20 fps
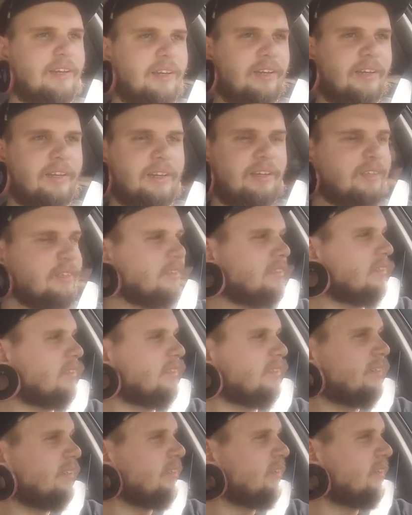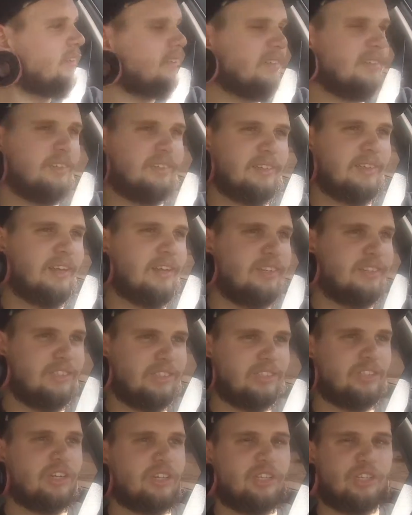It
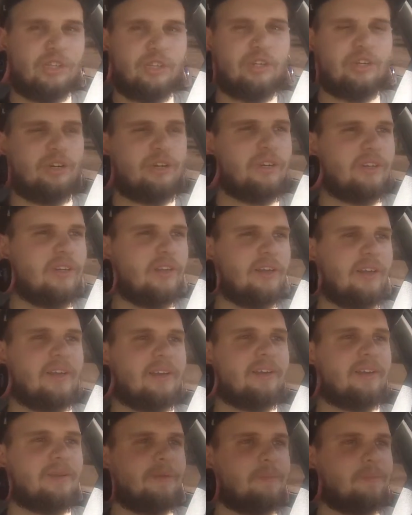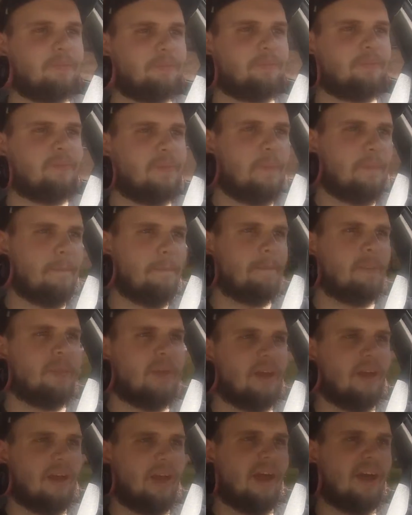is such a good, like,
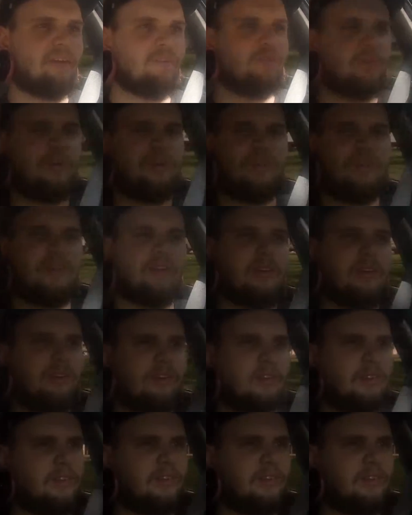everything.